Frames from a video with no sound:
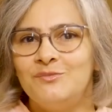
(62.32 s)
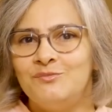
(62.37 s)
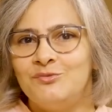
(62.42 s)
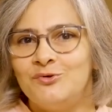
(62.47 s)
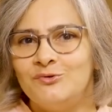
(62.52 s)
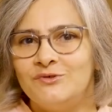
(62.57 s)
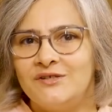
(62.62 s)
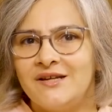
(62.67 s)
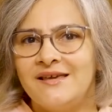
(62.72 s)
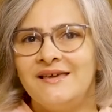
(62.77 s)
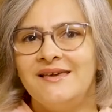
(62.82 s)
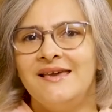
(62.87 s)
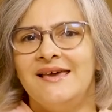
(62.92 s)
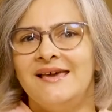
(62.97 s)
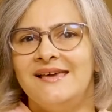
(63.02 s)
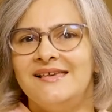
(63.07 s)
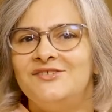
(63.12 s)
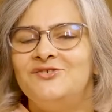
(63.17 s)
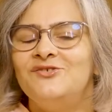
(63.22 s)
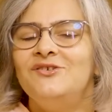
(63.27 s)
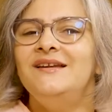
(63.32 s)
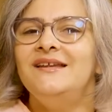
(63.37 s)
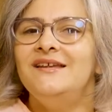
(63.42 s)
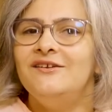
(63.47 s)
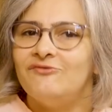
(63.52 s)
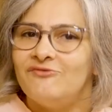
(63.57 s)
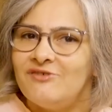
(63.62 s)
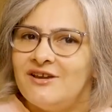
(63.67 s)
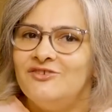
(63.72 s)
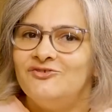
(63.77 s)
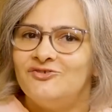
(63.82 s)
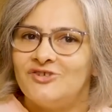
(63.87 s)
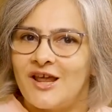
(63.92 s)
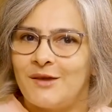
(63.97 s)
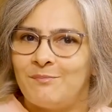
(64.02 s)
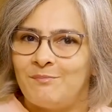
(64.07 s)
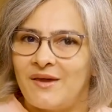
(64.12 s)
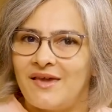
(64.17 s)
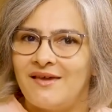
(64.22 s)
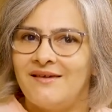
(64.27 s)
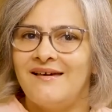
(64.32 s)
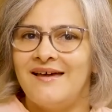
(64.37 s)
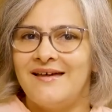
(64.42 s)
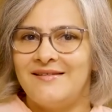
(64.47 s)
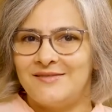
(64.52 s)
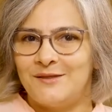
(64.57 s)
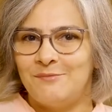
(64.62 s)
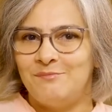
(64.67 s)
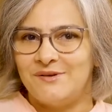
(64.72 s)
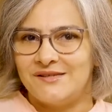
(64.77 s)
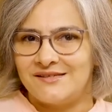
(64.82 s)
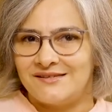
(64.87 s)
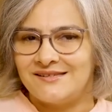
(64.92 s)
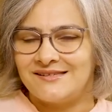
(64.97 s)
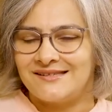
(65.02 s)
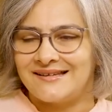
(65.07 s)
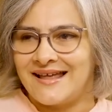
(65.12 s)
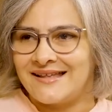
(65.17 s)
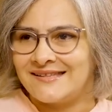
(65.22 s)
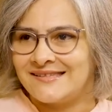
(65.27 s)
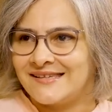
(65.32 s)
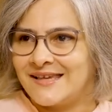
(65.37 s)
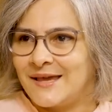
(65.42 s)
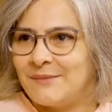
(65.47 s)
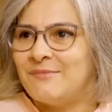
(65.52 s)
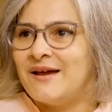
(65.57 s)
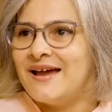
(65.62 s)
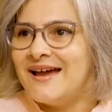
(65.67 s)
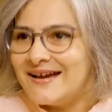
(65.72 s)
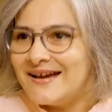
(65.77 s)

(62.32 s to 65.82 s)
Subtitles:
computing is really reshaping the business landscape.